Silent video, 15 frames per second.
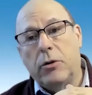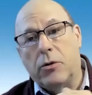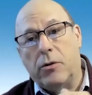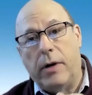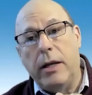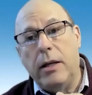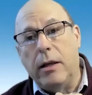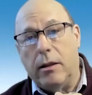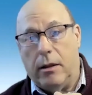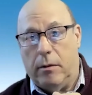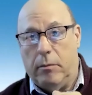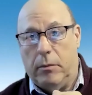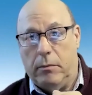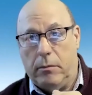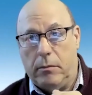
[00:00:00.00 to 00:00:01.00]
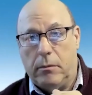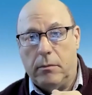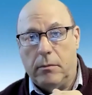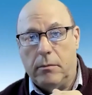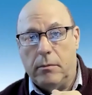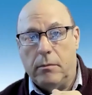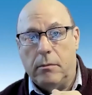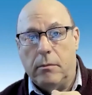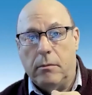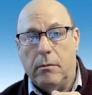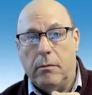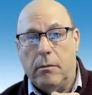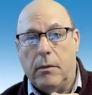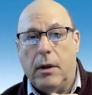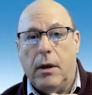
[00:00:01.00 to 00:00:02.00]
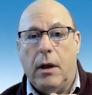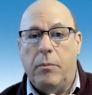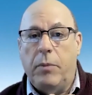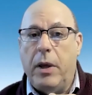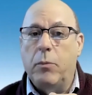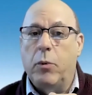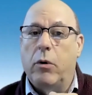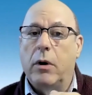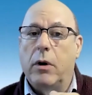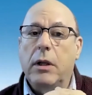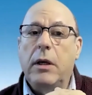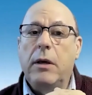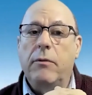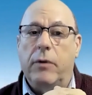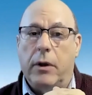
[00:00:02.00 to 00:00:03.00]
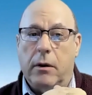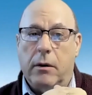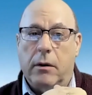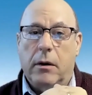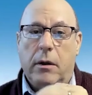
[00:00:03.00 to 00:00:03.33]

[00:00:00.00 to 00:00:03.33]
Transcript: training them. And people are leaving.